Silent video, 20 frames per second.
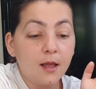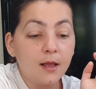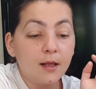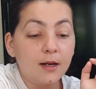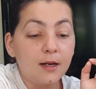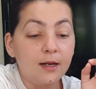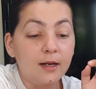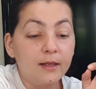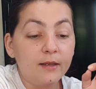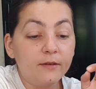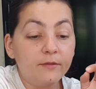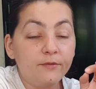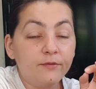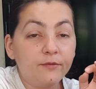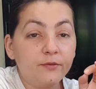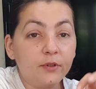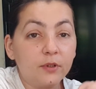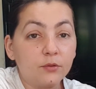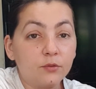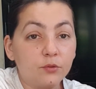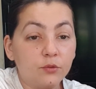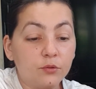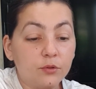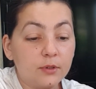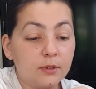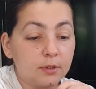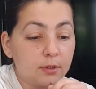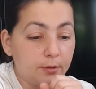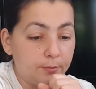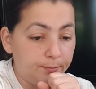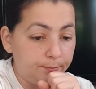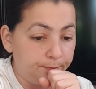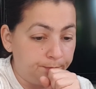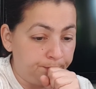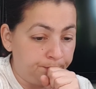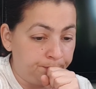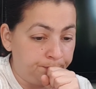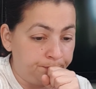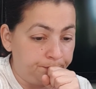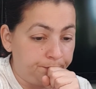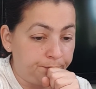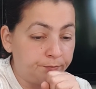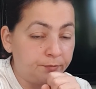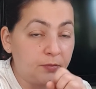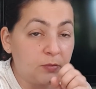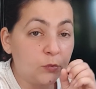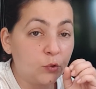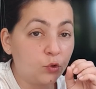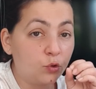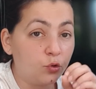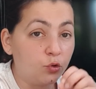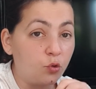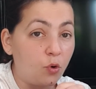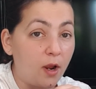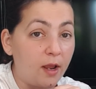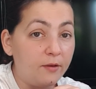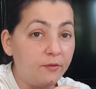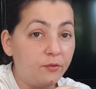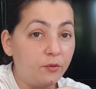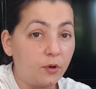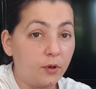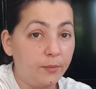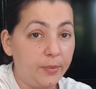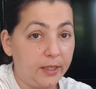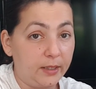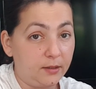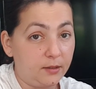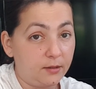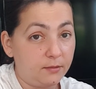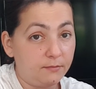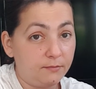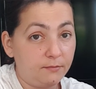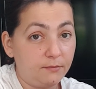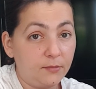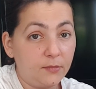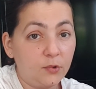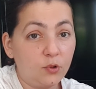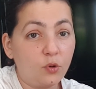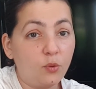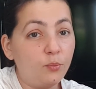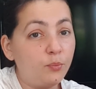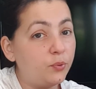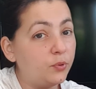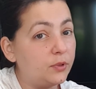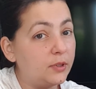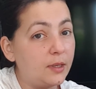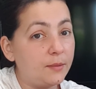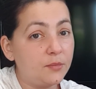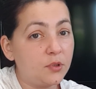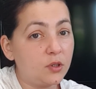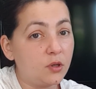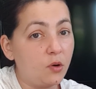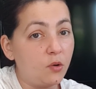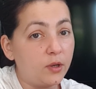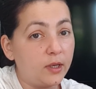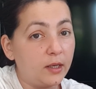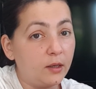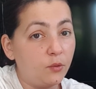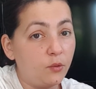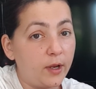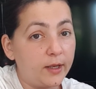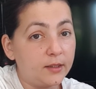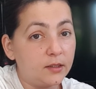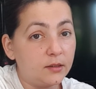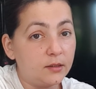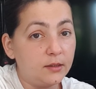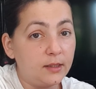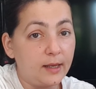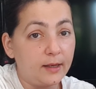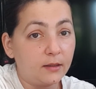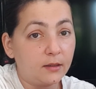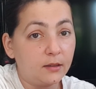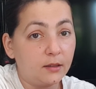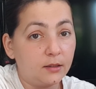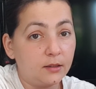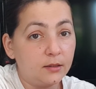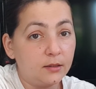leave the roots to dry for a bit. Don't put them soaking wet in leca,